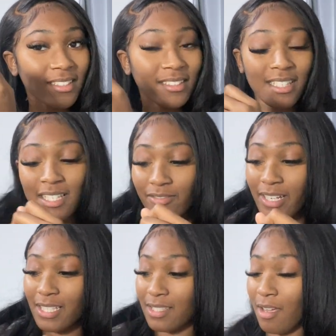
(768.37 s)
these
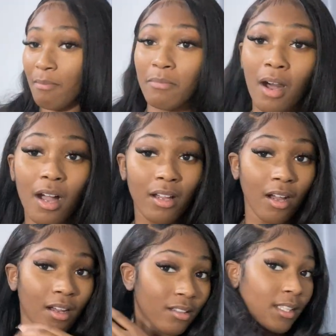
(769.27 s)
wrists are
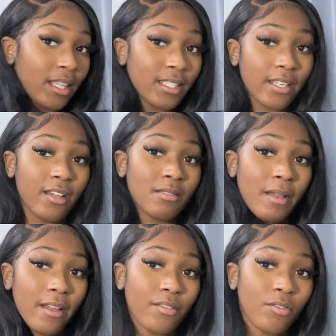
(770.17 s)
mager. These curls
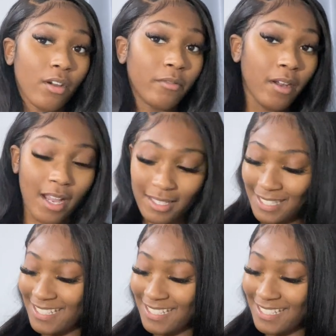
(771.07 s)
might not have worked.